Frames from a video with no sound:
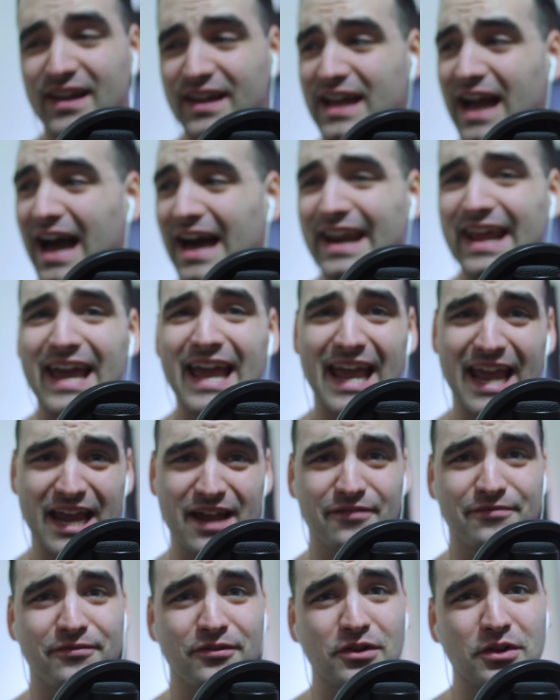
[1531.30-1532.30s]
Got a
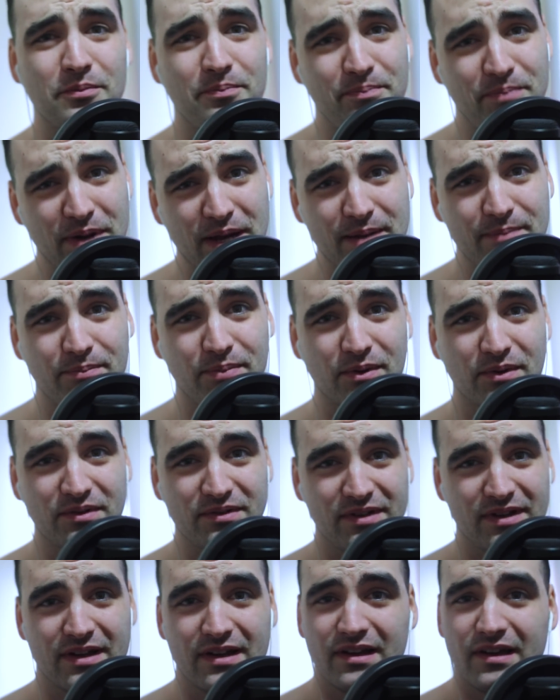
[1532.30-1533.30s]
handful of people
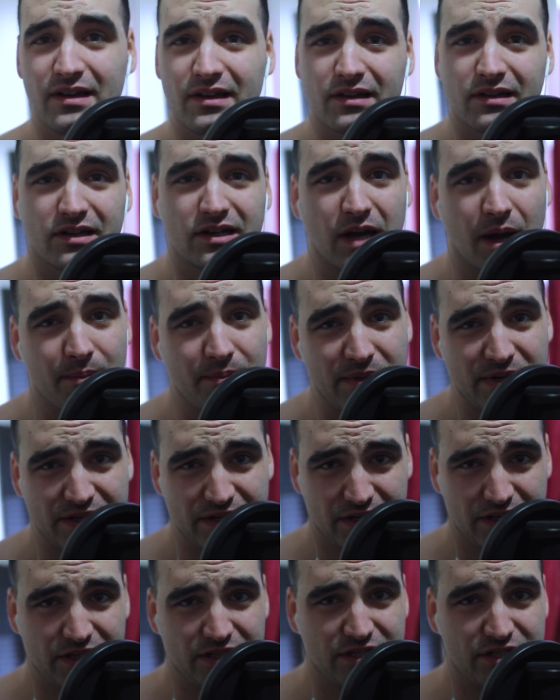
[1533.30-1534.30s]
coming
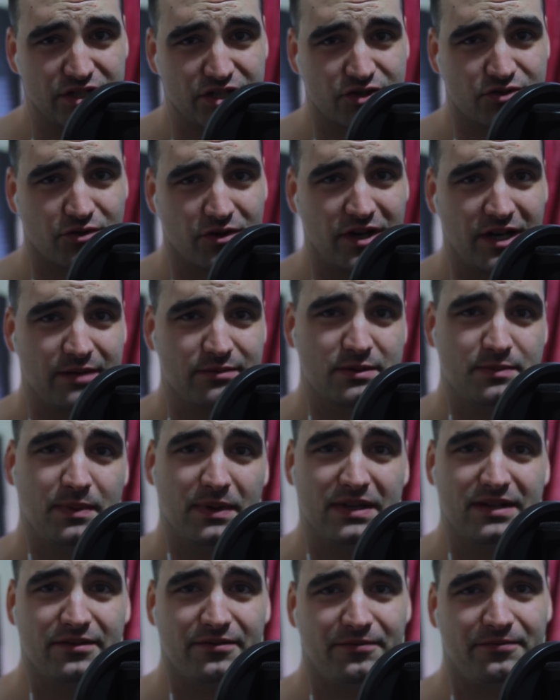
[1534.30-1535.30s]
to your streams,
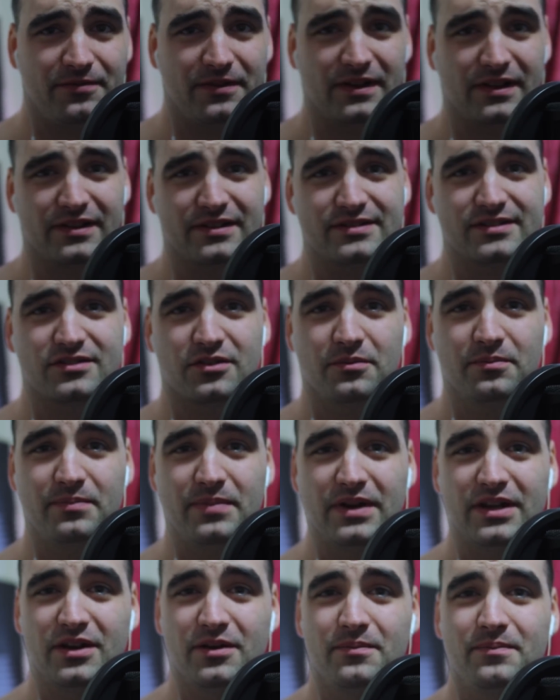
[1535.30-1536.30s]
but you're feeling so
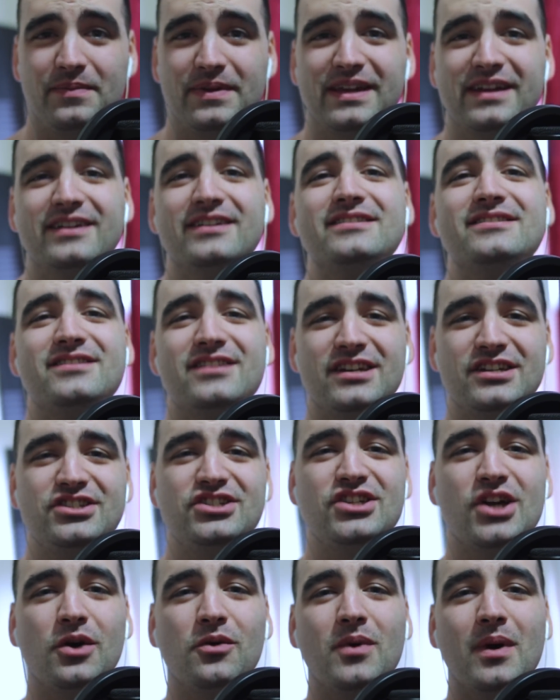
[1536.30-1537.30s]
bitter because they
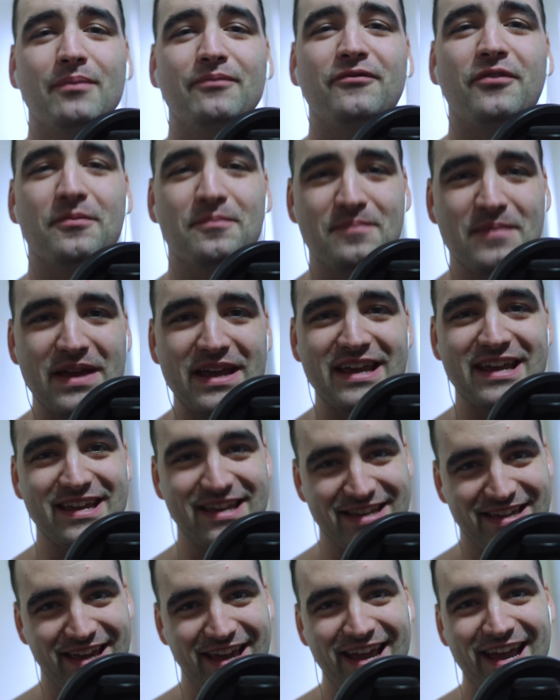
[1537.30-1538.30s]
show up for me.
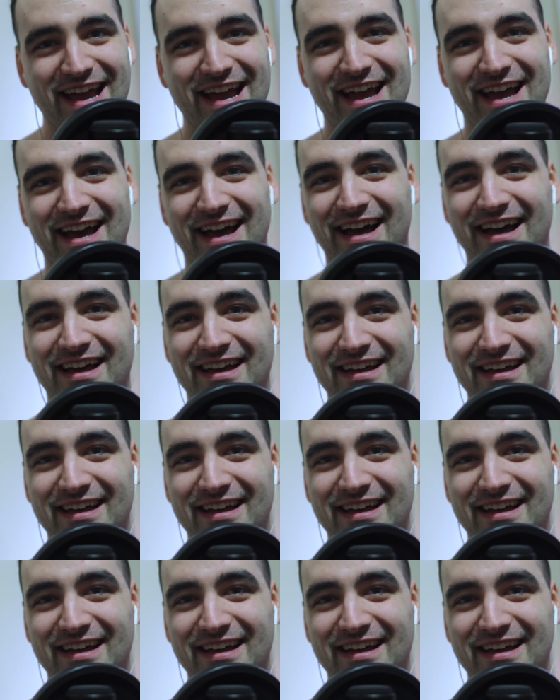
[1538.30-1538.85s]
Yeah.